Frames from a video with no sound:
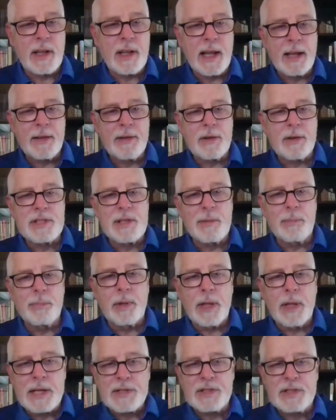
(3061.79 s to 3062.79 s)
to that. There's the
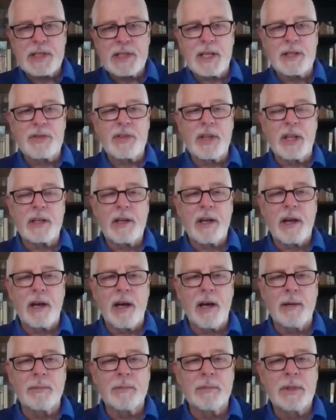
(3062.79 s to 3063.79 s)
blessings that
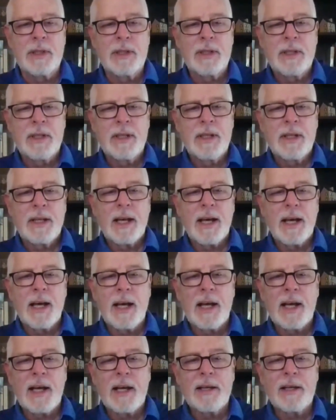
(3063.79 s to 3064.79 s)
come
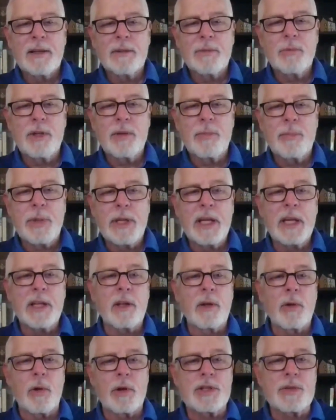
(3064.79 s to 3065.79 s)
with being
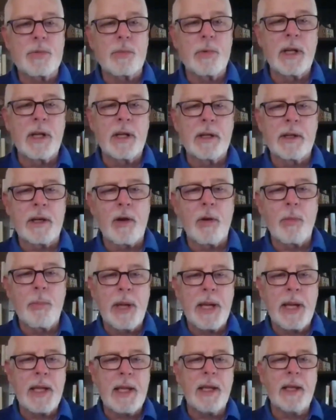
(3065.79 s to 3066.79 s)
in the Lord's will and
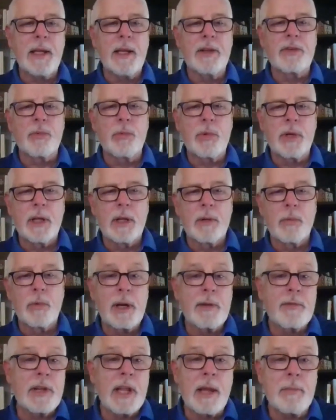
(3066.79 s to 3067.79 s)
obeying his will,
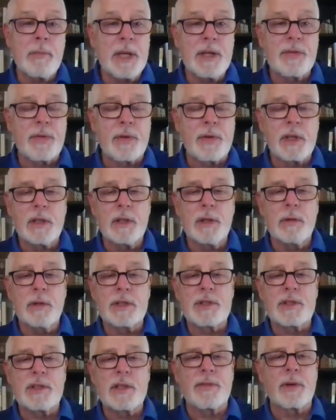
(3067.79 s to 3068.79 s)
whatever that means for
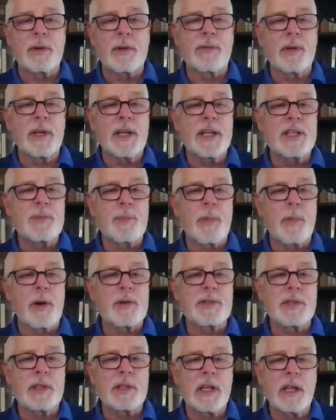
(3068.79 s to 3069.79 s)
you. It's different for each
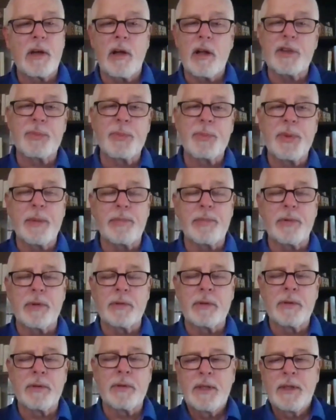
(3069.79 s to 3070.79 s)
person. He calls
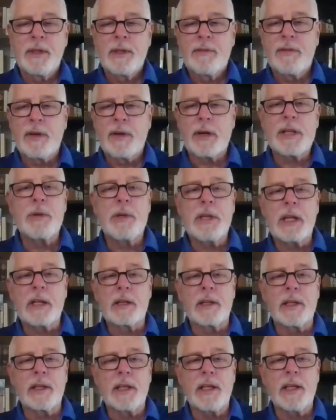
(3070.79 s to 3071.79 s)
people very
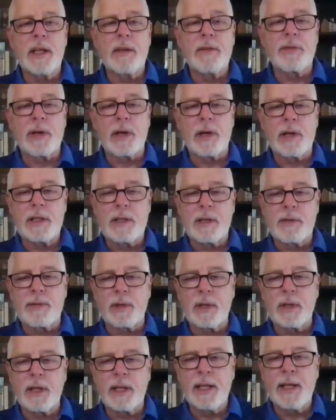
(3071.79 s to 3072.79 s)
uniquely and very
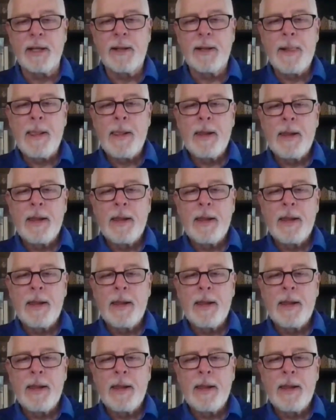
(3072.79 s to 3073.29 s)
differently.